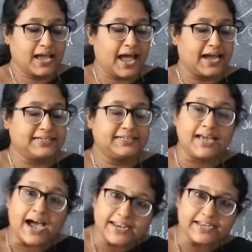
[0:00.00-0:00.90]
and
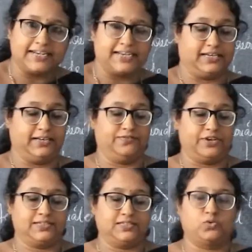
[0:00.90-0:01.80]
directly gives
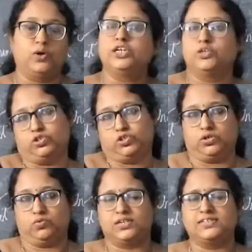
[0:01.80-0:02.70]
rise to a new
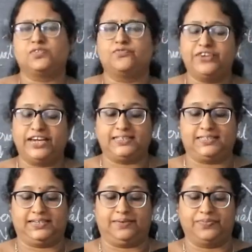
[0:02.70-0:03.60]
shoot. What is a weak
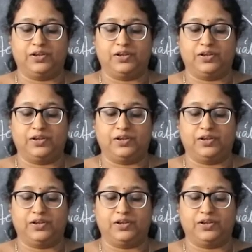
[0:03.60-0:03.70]
stem?